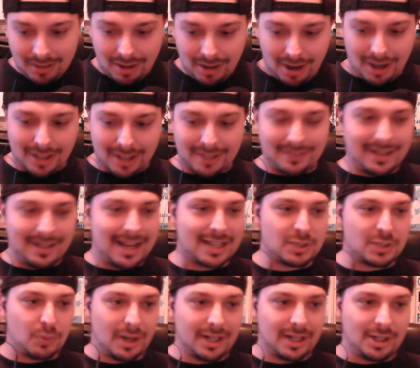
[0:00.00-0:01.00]
On to the
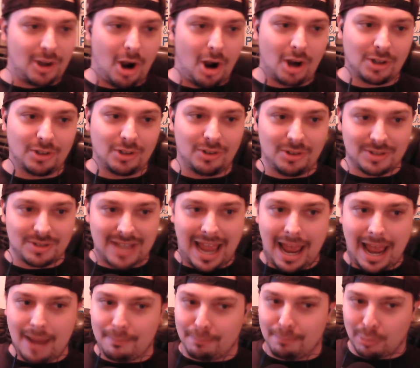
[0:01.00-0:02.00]
next one. Cardinals
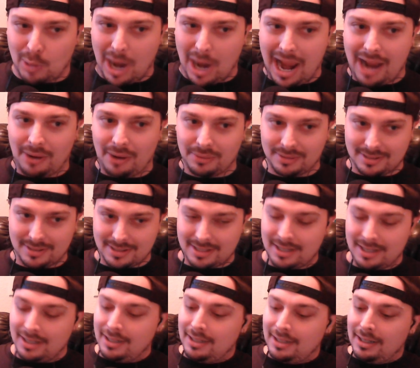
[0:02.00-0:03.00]
at Browns.
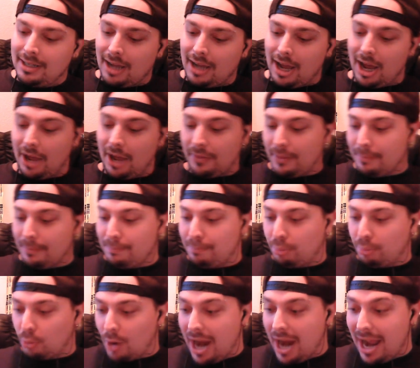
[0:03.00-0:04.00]
The
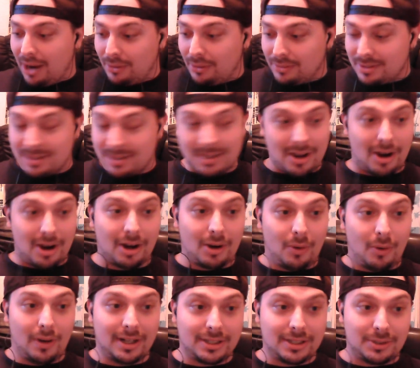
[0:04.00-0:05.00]
Browns are
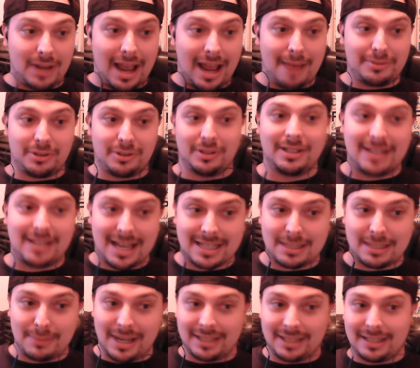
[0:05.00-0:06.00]
going to absolutely
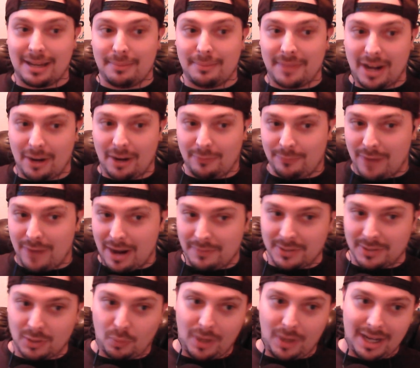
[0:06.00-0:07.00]
decimate them. They're
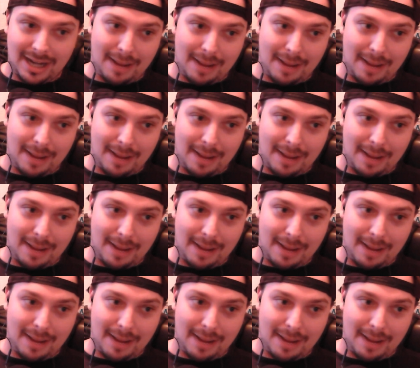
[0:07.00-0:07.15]
favored to win.